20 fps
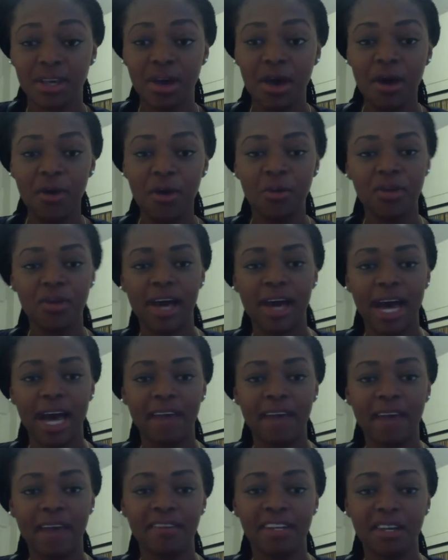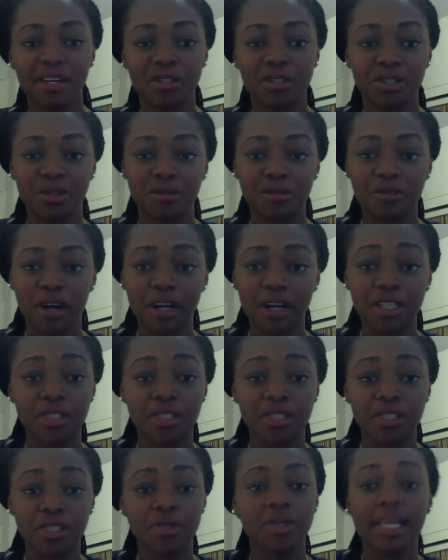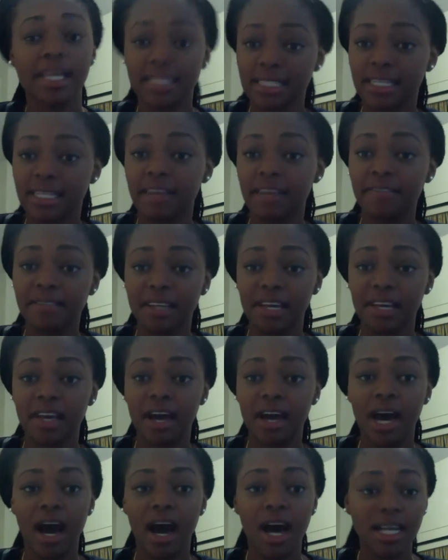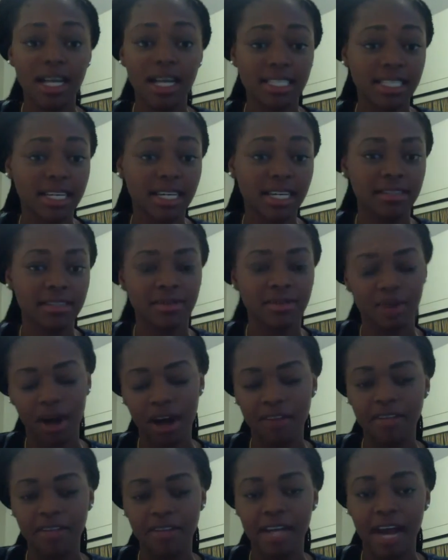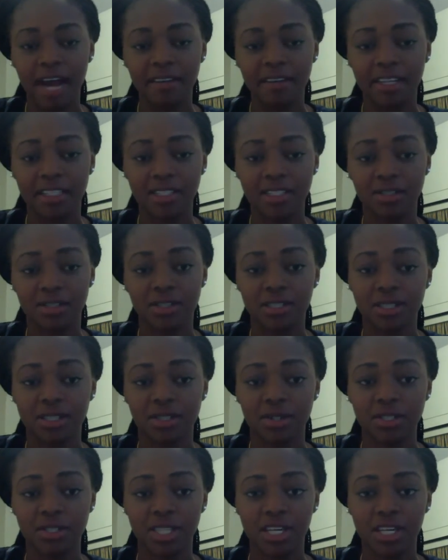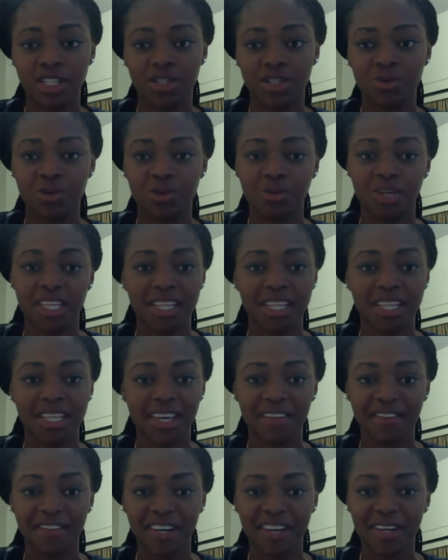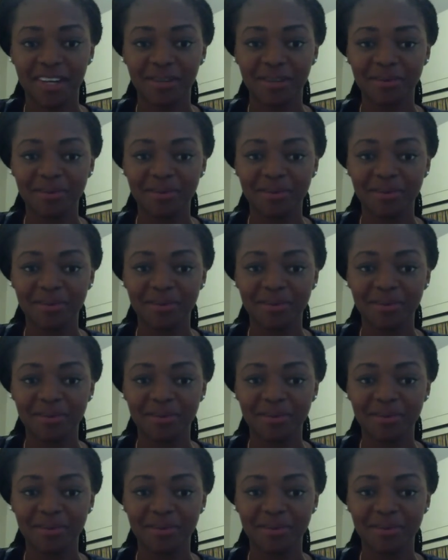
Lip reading: without having to go too far. So yes, definitely HASA, Harvard African Students Association, would be the thing for you.